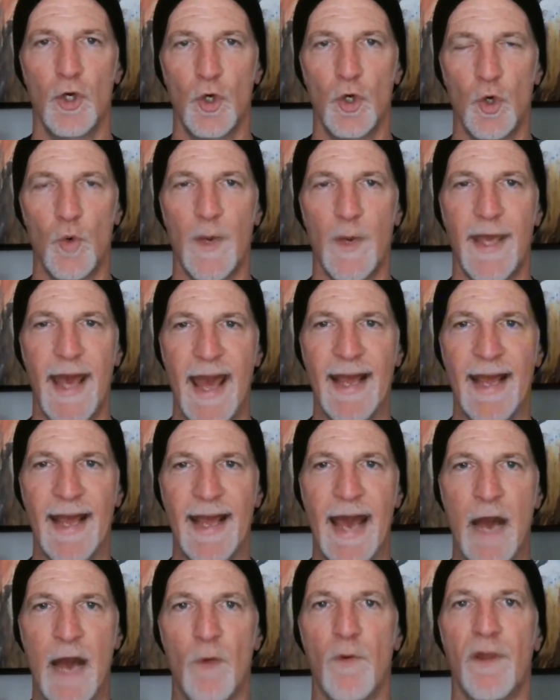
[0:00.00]
Who we hang
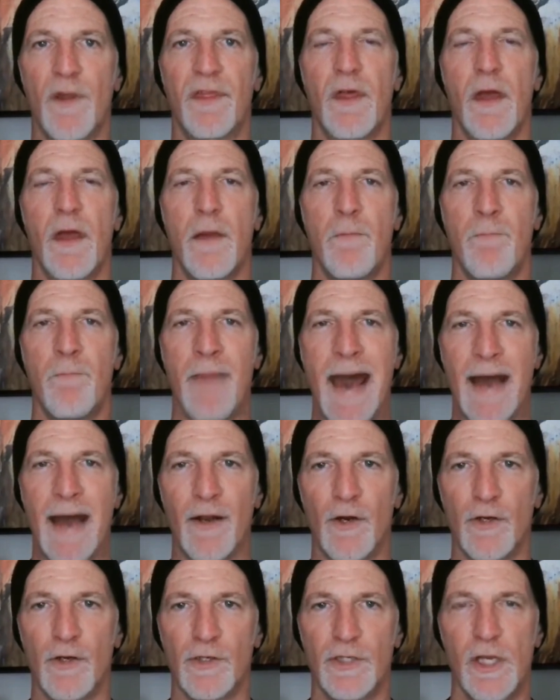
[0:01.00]
out with
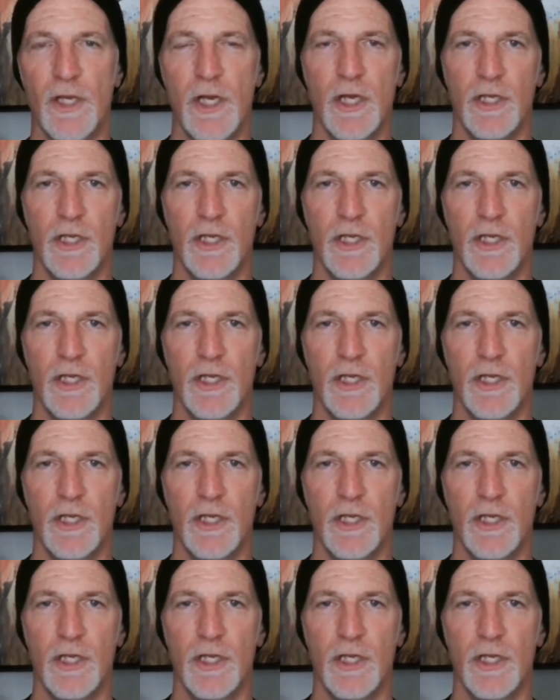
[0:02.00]
matters.